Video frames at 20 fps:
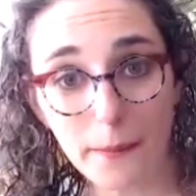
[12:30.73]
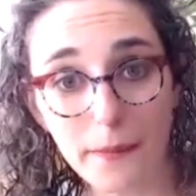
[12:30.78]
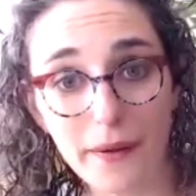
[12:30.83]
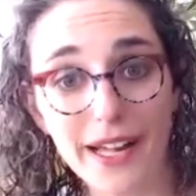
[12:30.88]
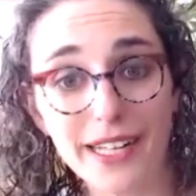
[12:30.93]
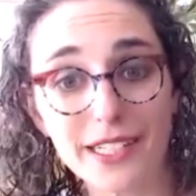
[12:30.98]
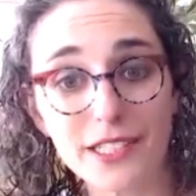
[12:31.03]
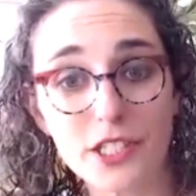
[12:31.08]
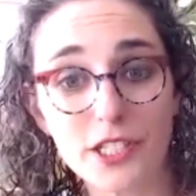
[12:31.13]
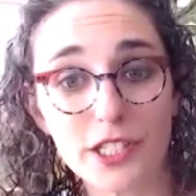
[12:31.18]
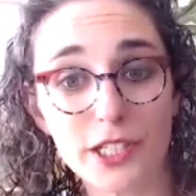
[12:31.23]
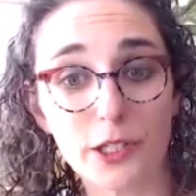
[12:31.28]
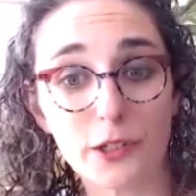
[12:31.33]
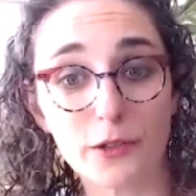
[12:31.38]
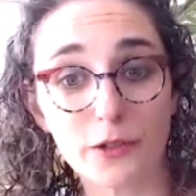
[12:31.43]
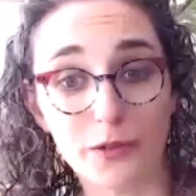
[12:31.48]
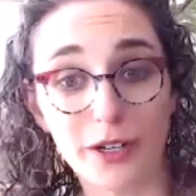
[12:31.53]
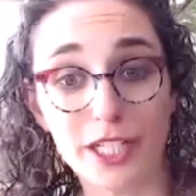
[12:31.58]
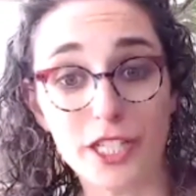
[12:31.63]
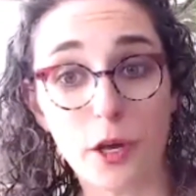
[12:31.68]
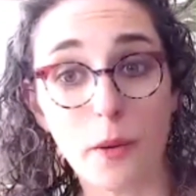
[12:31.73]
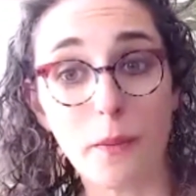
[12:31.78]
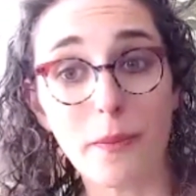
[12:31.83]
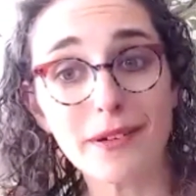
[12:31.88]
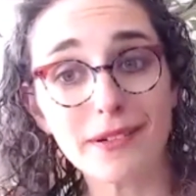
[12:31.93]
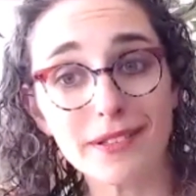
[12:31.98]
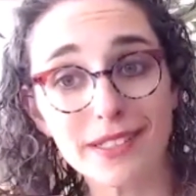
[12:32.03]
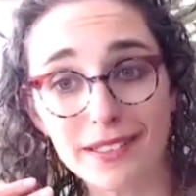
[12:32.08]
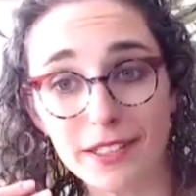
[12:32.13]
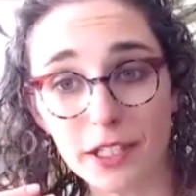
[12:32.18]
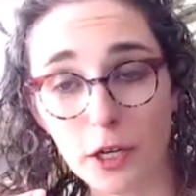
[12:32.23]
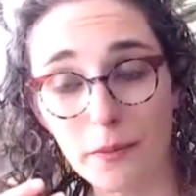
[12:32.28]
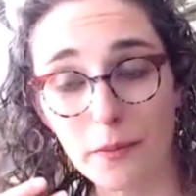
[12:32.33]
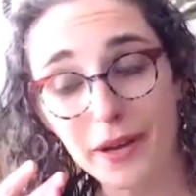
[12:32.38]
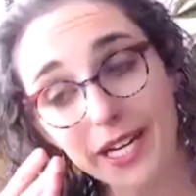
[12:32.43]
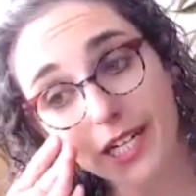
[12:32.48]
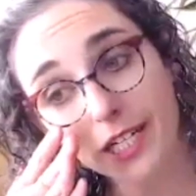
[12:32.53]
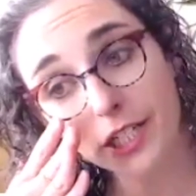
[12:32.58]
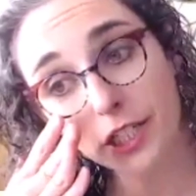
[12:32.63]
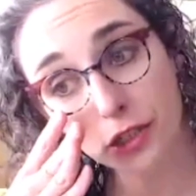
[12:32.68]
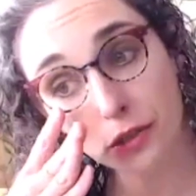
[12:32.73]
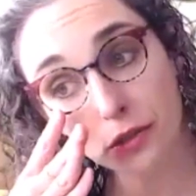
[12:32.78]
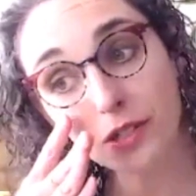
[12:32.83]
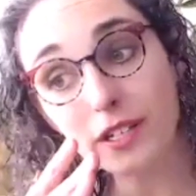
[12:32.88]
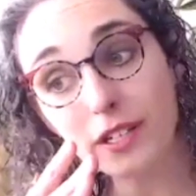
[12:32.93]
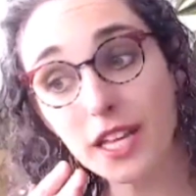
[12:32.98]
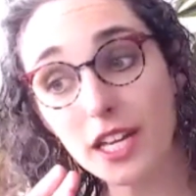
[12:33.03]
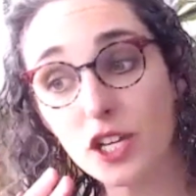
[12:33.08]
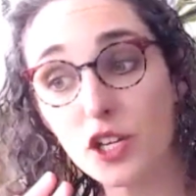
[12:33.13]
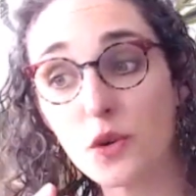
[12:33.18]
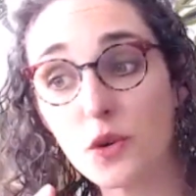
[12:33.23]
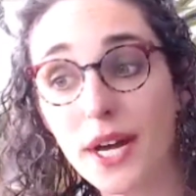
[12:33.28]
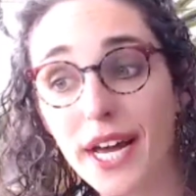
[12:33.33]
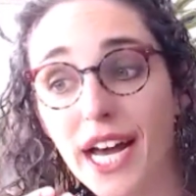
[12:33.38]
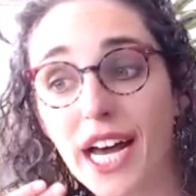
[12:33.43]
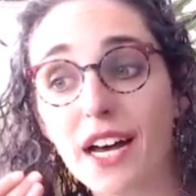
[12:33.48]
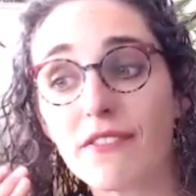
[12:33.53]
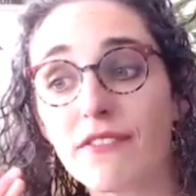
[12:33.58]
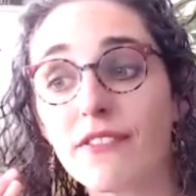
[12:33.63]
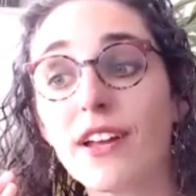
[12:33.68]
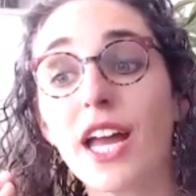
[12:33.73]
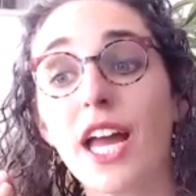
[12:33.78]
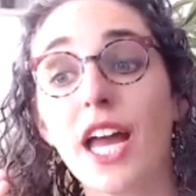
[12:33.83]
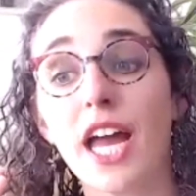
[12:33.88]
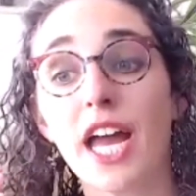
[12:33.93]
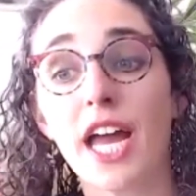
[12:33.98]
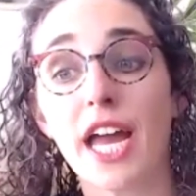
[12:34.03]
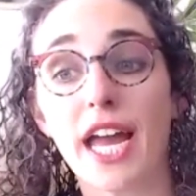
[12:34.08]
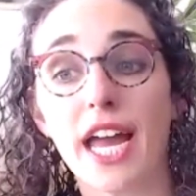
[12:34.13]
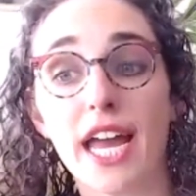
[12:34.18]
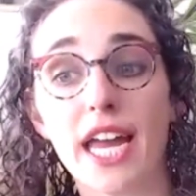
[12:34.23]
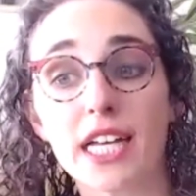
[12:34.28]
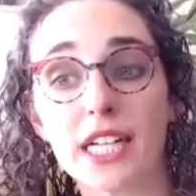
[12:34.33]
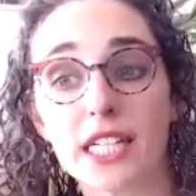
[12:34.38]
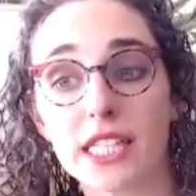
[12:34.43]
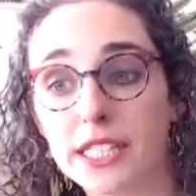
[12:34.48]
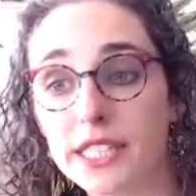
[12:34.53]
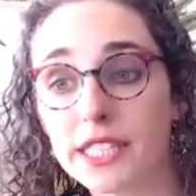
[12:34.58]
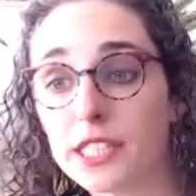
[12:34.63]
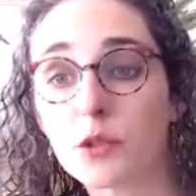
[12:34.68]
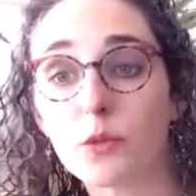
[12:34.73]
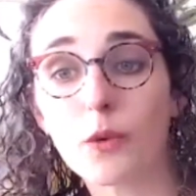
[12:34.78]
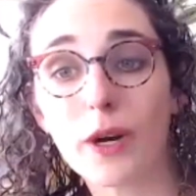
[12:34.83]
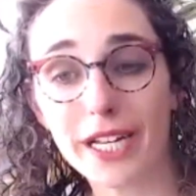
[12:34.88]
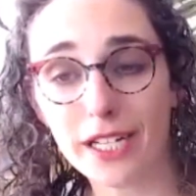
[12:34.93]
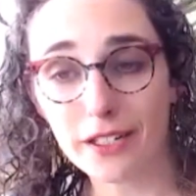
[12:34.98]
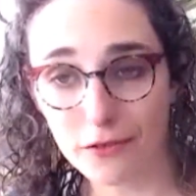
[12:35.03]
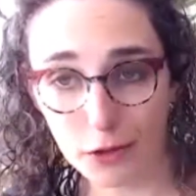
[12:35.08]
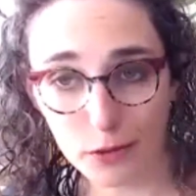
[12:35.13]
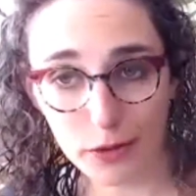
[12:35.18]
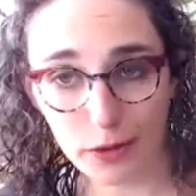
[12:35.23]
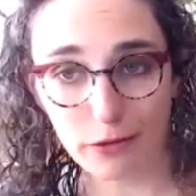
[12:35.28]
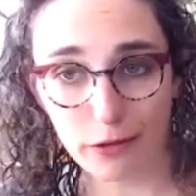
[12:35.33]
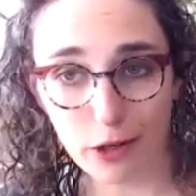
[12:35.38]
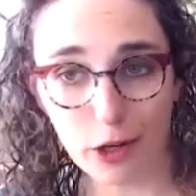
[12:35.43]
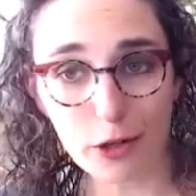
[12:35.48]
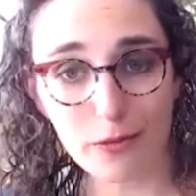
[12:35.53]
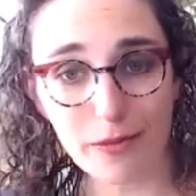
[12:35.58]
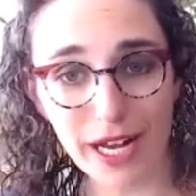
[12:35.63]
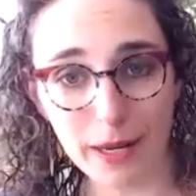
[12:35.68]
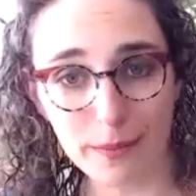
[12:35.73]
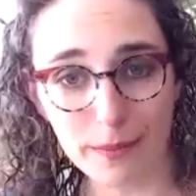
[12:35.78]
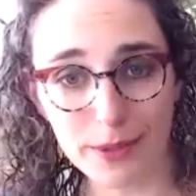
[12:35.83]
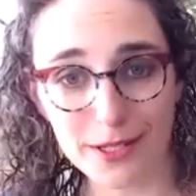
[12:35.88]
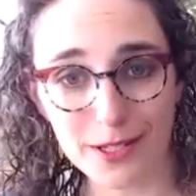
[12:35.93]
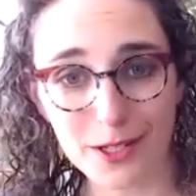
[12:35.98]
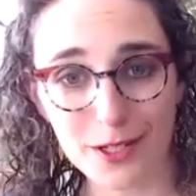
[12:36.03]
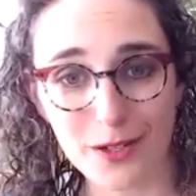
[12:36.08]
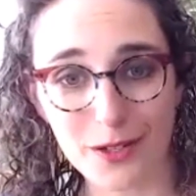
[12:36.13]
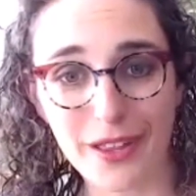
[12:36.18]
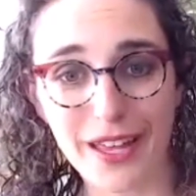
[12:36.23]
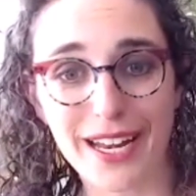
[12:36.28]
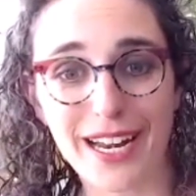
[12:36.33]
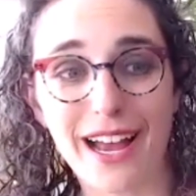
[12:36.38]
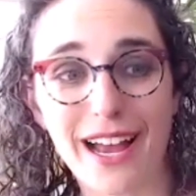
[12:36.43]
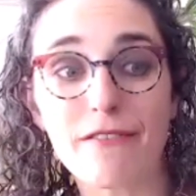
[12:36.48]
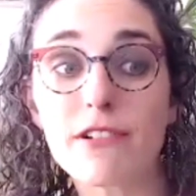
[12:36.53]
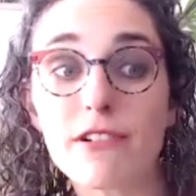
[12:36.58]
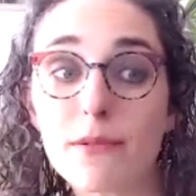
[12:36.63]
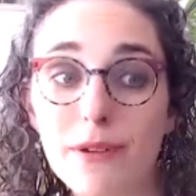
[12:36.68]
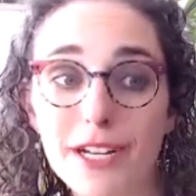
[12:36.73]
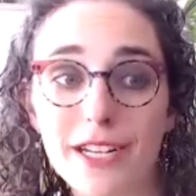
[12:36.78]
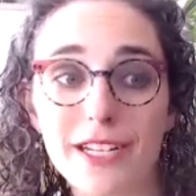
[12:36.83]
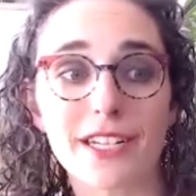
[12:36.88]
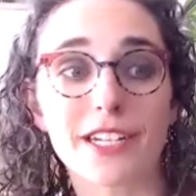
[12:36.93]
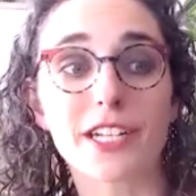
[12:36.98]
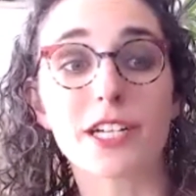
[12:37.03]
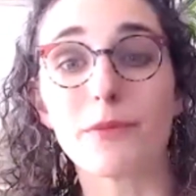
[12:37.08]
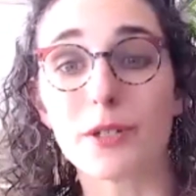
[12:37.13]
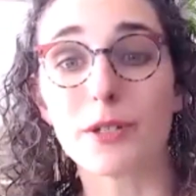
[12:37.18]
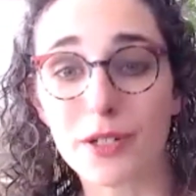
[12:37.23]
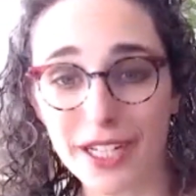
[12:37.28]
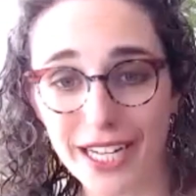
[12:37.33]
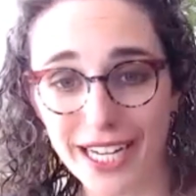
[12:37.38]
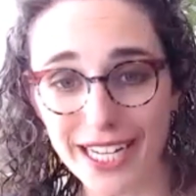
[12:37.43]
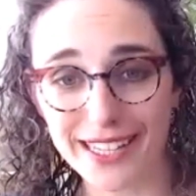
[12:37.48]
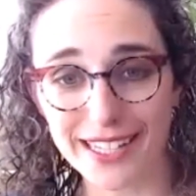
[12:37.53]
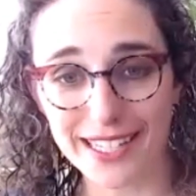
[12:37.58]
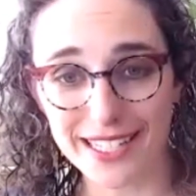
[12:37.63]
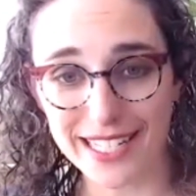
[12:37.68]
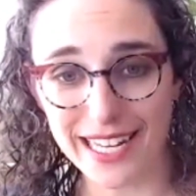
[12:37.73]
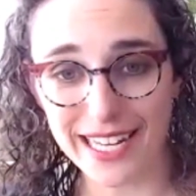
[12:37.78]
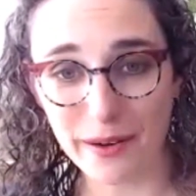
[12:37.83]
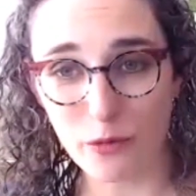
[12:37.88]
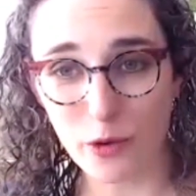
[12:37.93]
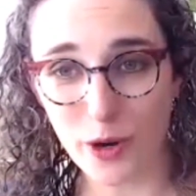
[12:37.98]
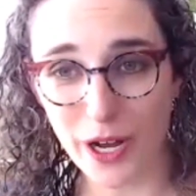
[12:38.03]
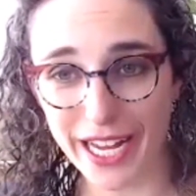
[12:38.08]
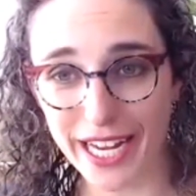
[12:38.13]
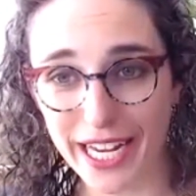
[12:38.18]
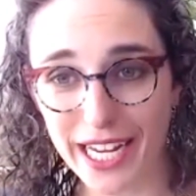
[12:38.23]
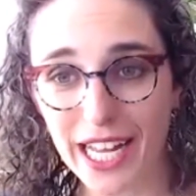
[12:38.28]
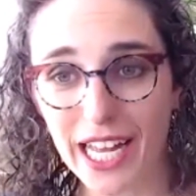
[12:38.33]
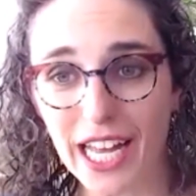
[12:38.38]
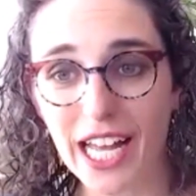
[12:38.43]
And so, right, so build it, making sure that you have a clear way of doing roadmaps so that everybody can communicate in the same way.